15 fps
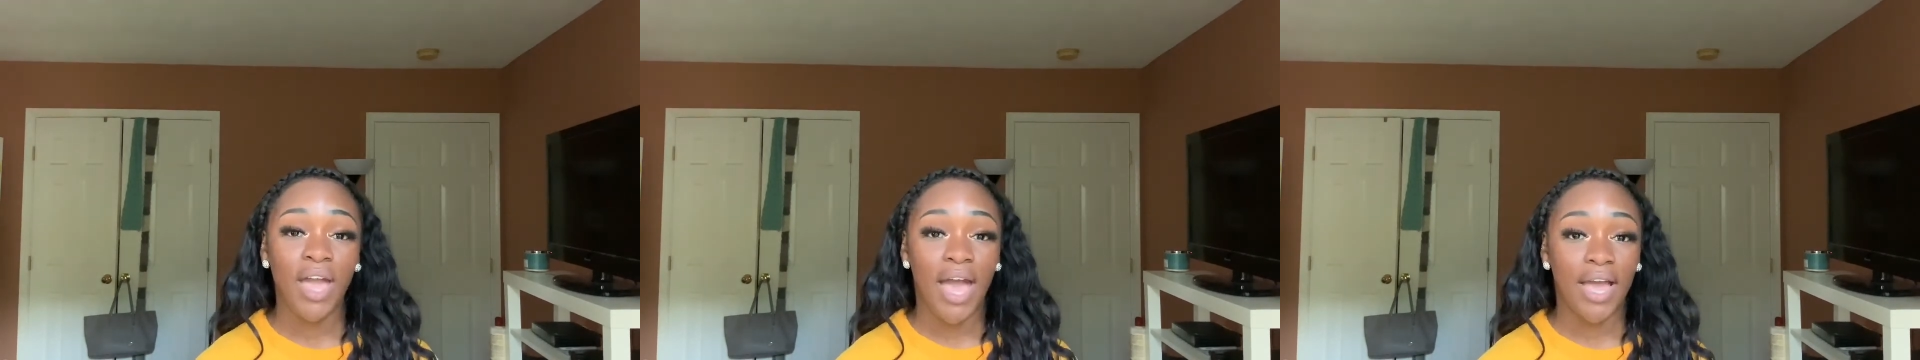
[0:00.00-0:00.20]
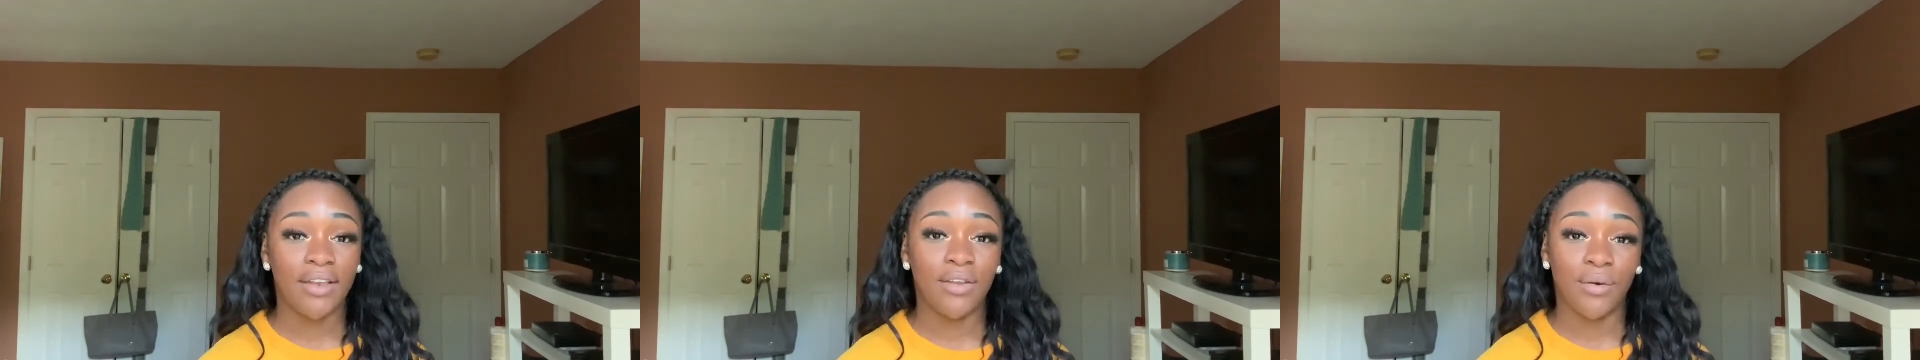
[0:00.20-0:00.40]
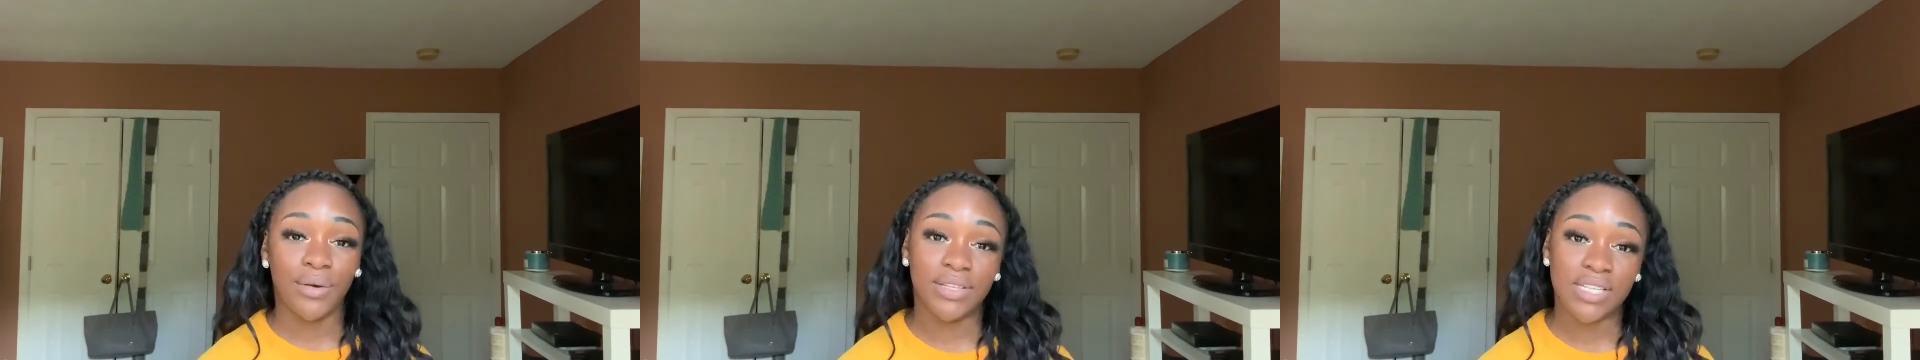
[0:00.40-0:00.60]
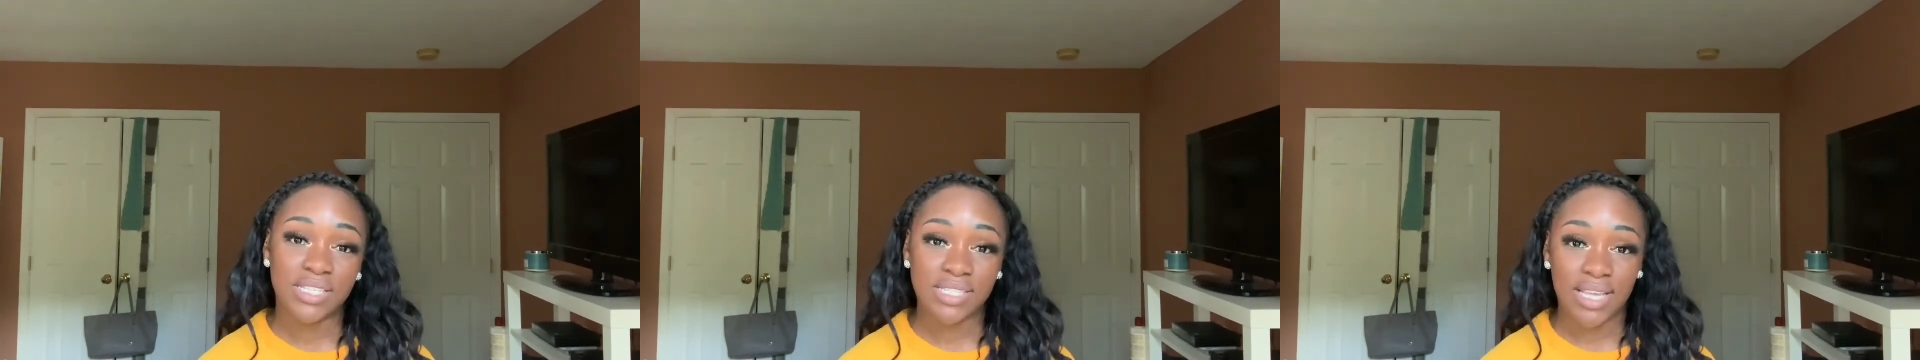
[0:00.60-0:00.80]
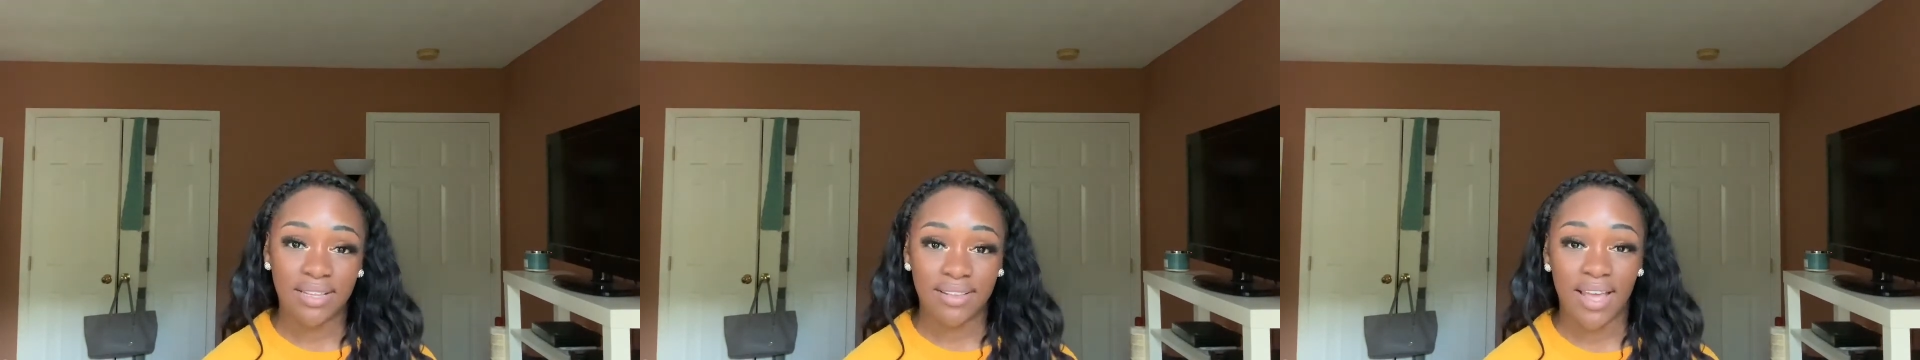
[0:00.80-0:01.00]
I know in the
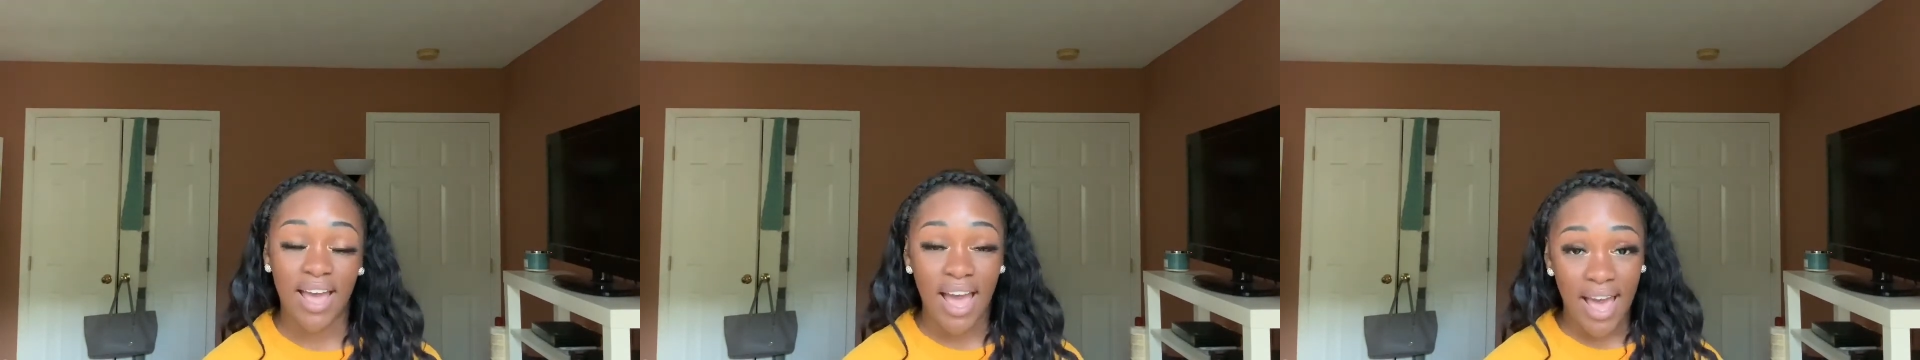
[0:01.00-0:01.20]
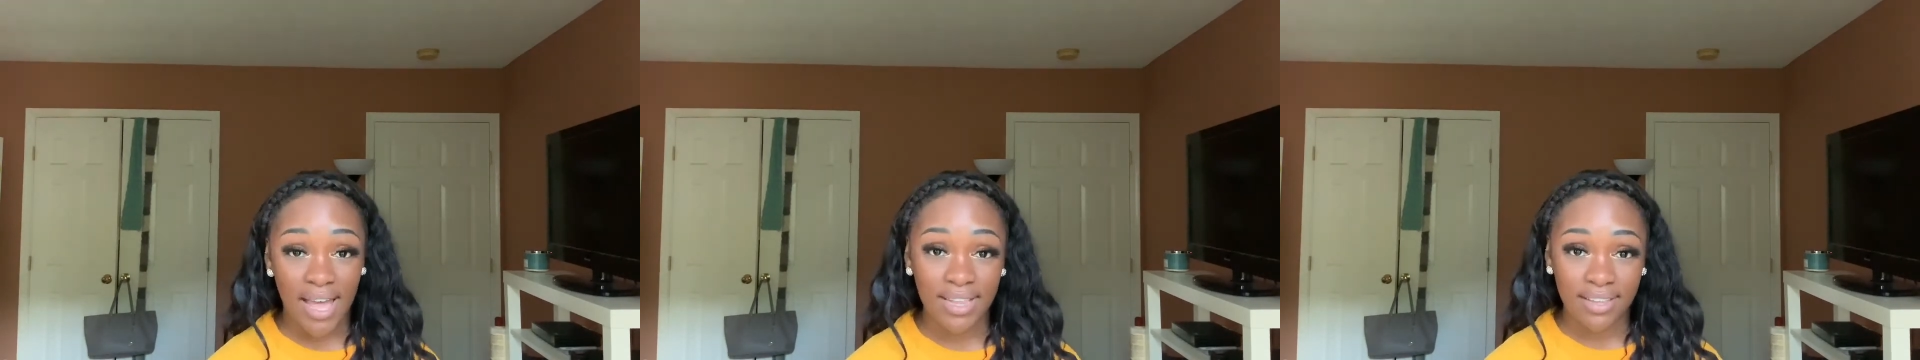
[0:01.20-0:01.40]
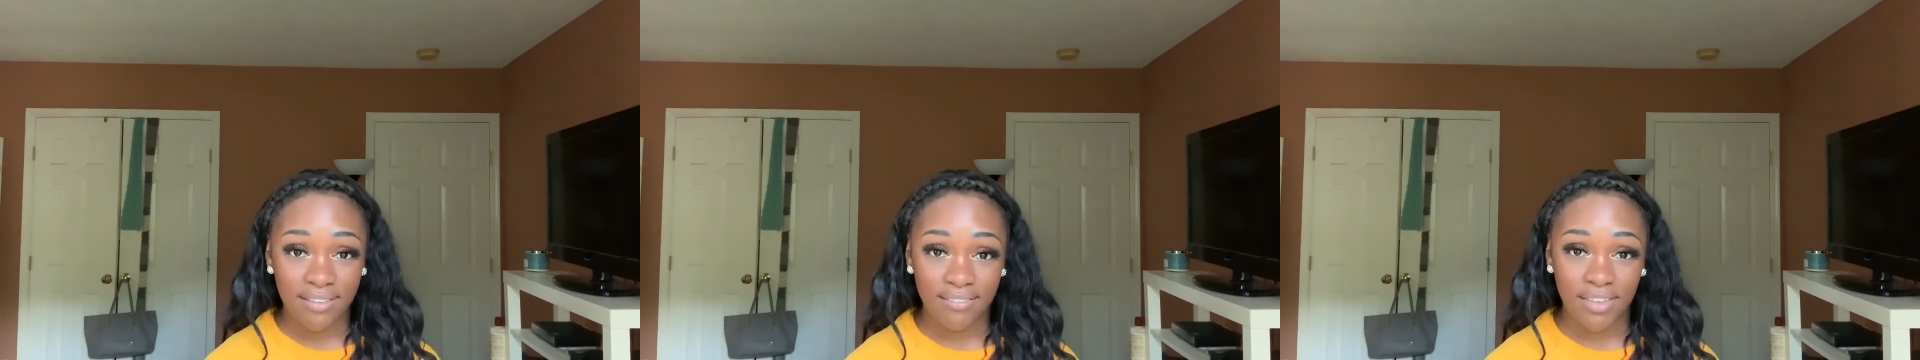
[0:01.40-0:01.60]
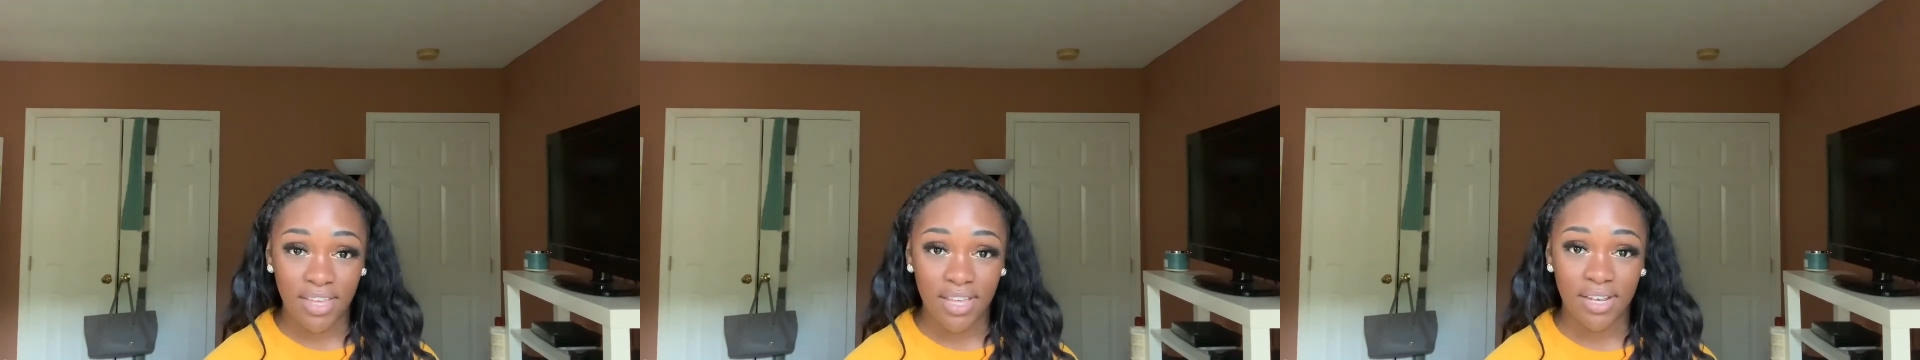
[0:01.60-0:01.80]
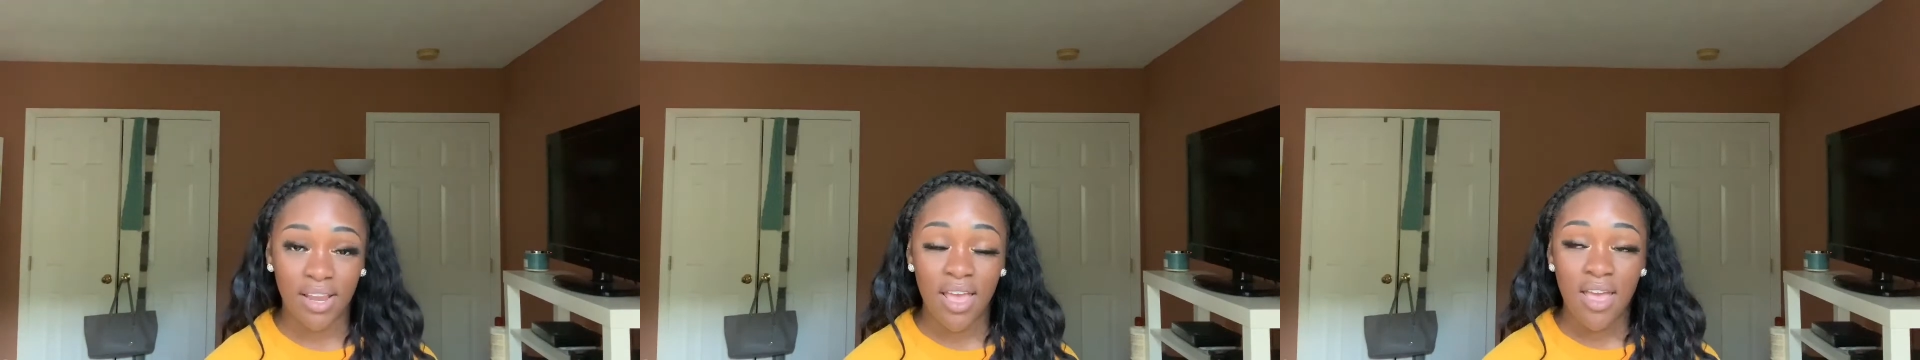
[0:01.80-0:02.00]
state that I live
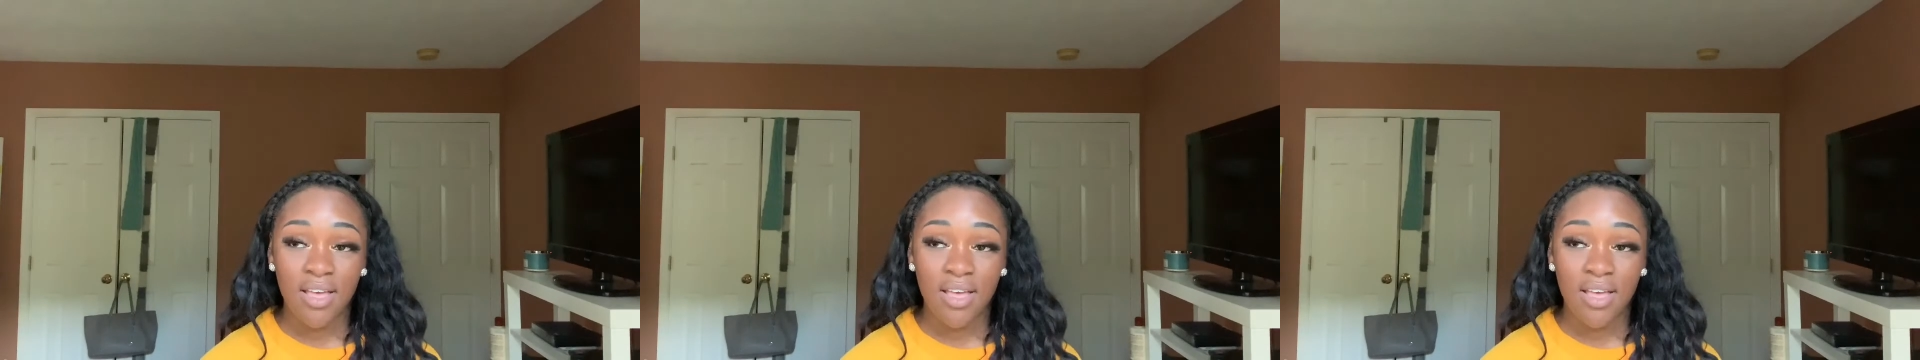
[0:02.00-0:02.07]
in,